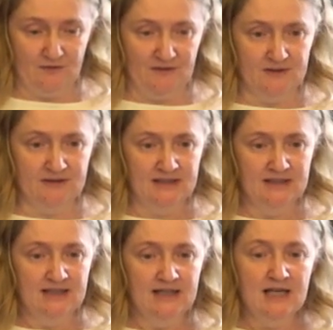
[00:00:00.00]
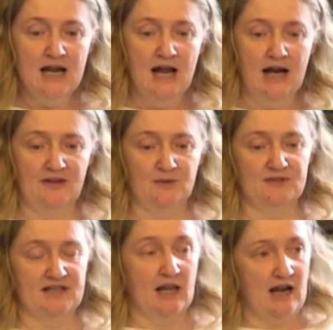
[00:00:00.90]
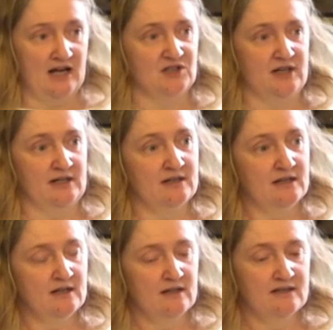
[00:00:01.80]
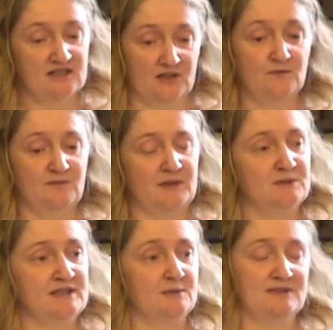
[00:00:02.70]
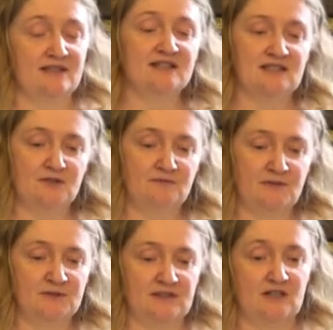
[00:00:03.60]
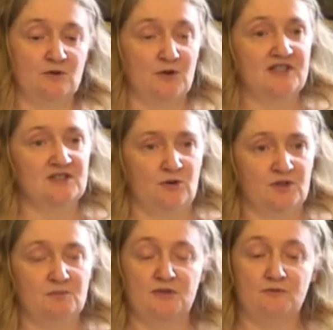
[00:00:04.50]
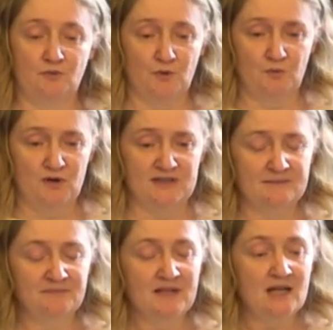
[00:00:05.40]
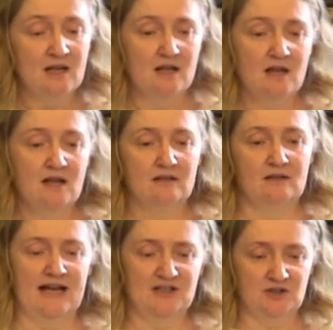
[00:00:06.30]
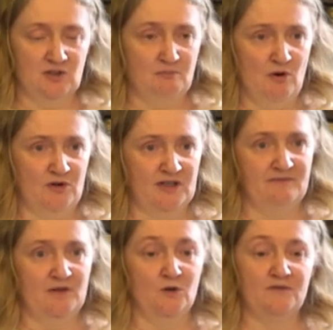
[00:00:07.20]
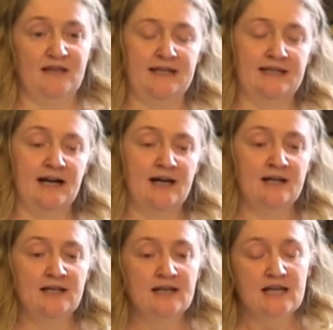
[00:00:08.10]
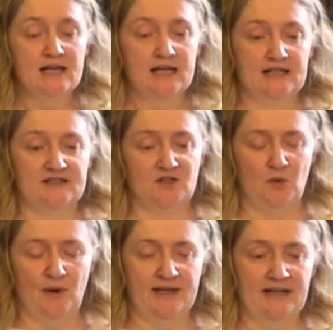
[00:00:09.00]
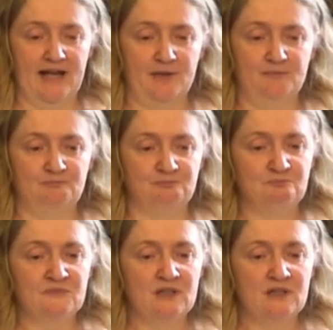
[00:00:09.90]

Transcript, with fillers: field and there was a larger southern field and it was in the southern field in the northeast corner where the fort was. Now, the actual topography of the area is quite. Um,